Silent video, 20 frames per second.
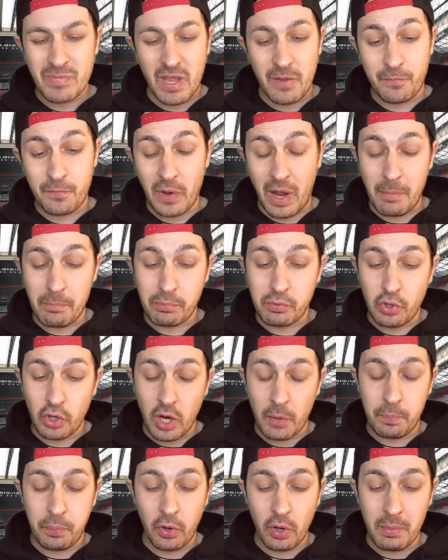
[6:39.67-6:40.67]
If I'm
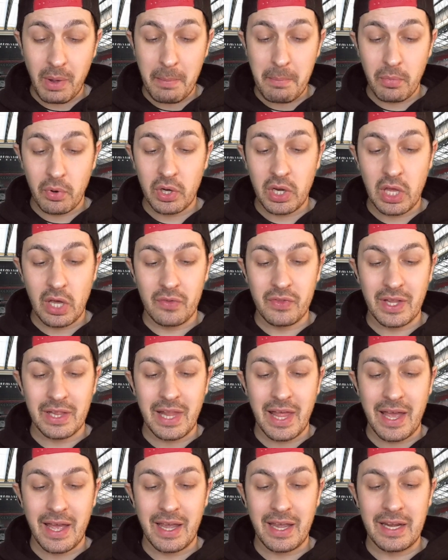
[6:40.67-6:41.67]
going to put my money on the
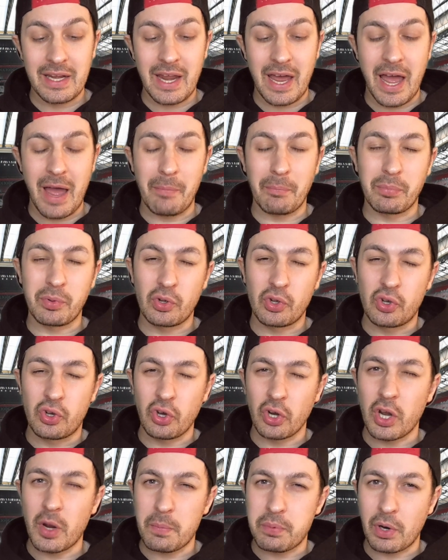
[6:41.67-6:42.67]
line, I'm
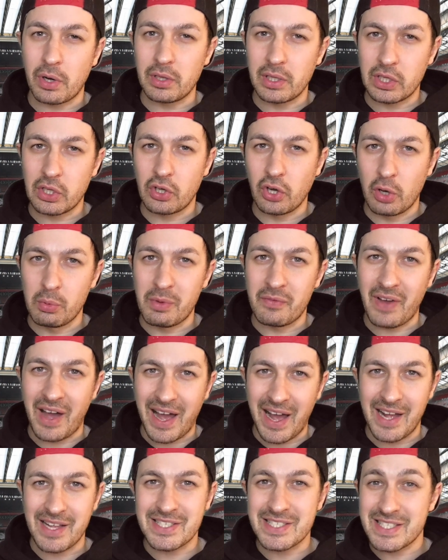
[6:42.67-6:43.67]
going to probably go with
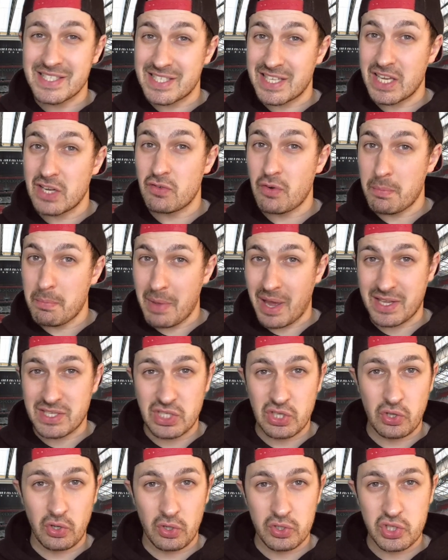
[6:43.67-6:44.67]
Argentina and
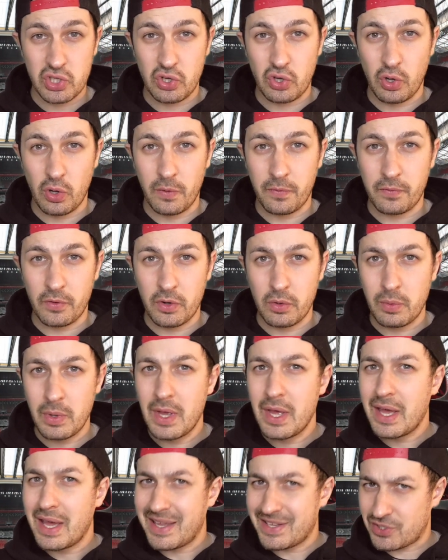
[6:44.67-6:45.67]
Mexico to go through.
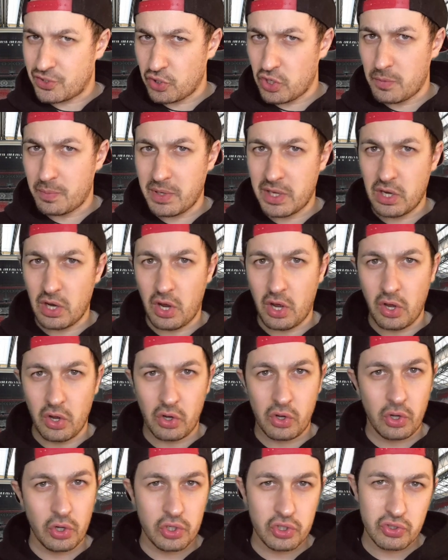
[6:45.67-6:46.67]
It's going to be in a
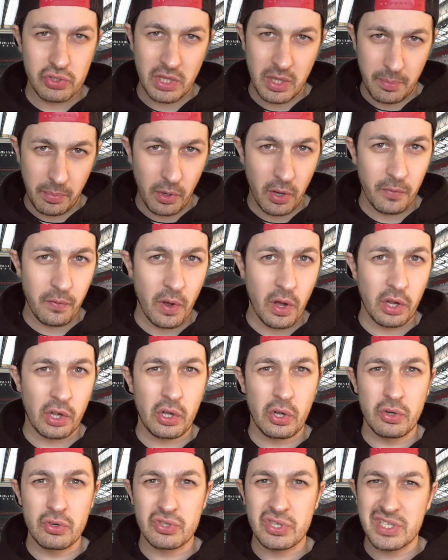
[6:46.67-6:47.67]
hot country. They're both hot
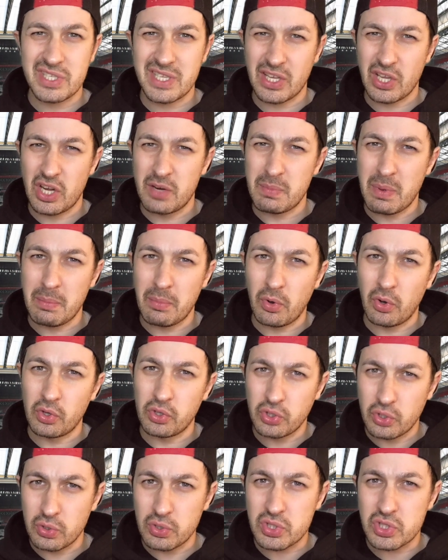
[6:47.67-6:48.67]
countries. They're going to be more
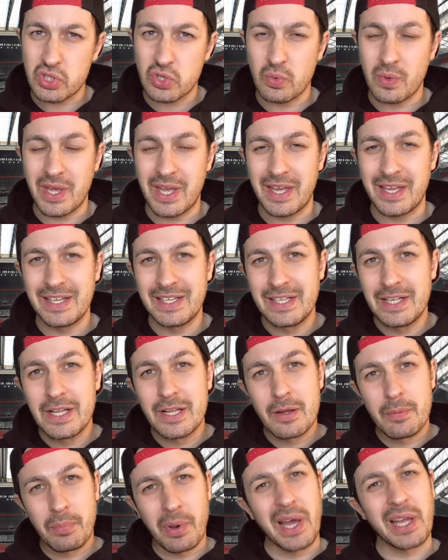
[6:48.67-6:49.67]
used to it.
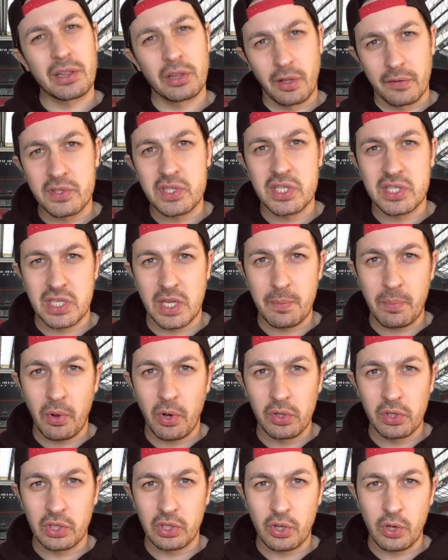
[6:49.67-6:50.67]
But I'd love to see
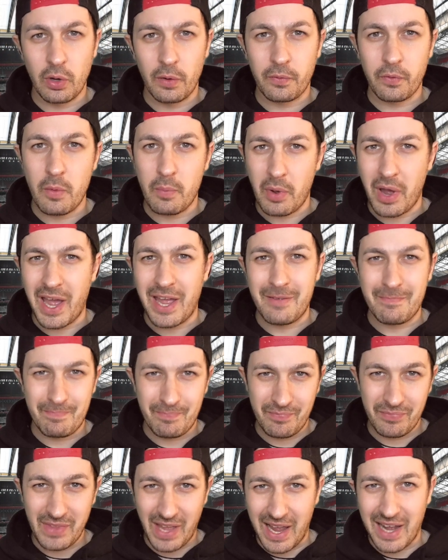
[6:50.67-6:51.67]
Poland go through. But hey,
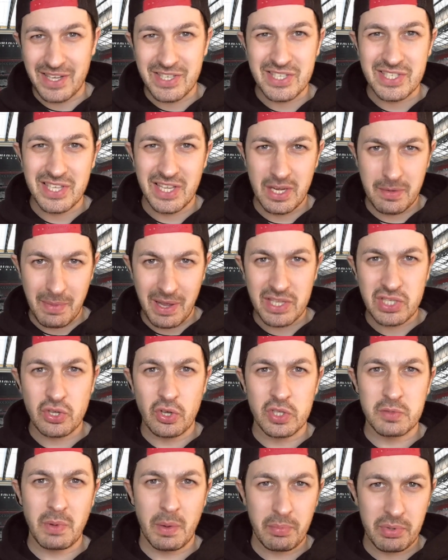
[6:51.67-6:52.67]
Argentina and
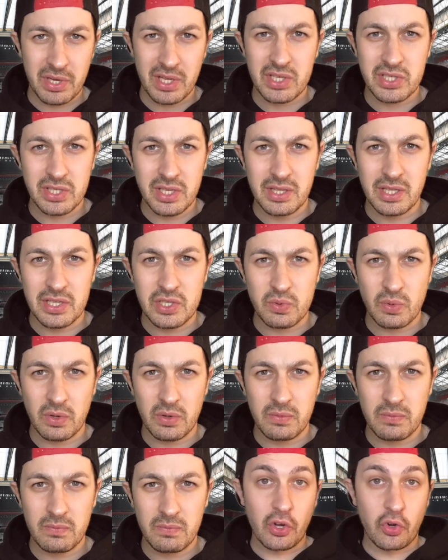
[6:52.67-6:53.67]
Mexico is my prediction in this
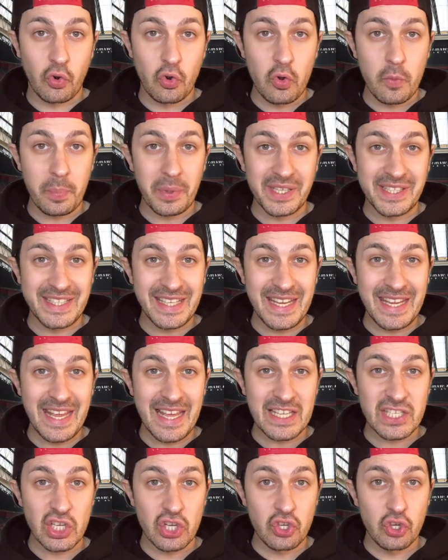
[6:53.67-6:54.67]
one. Group D
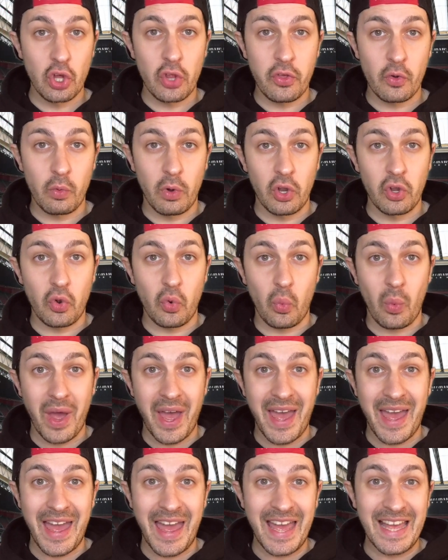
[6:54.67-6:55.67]
is another one
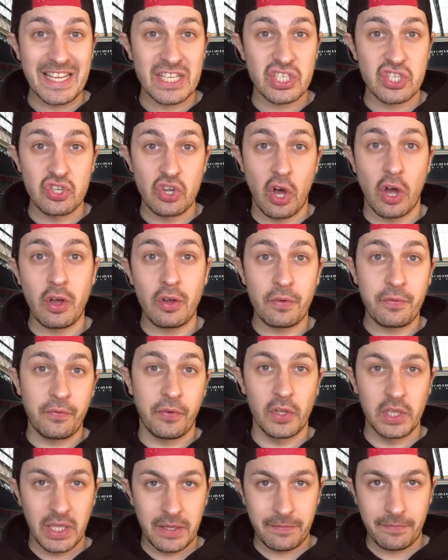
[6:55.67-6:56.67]
where it's not
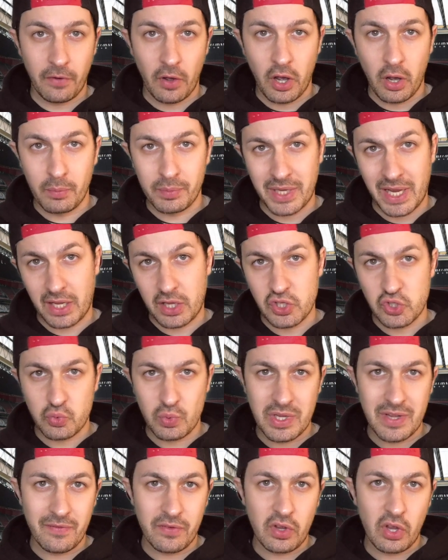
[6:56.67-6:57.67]
fully formed yet, because
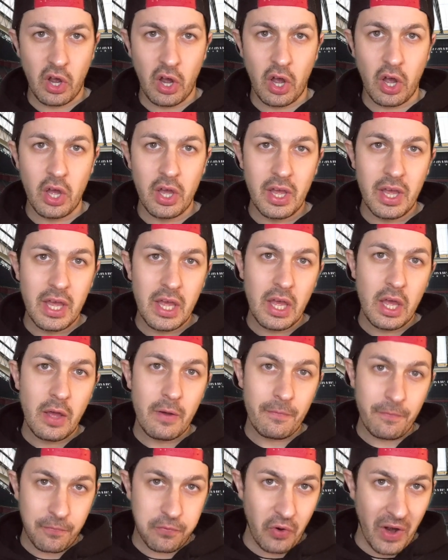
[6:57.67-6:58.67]
we have got
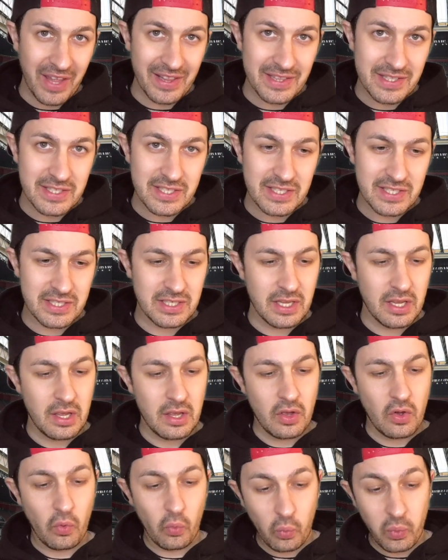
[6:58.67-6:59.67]
France
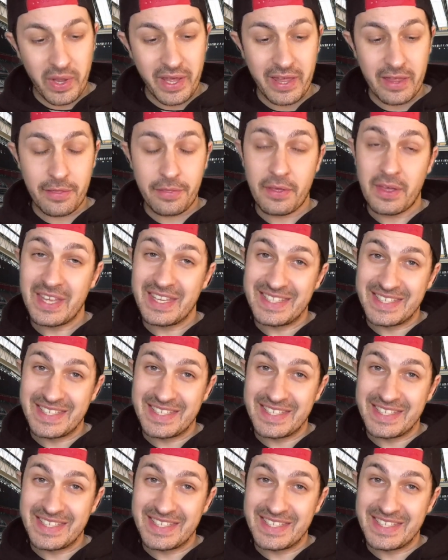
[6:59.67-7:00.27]
with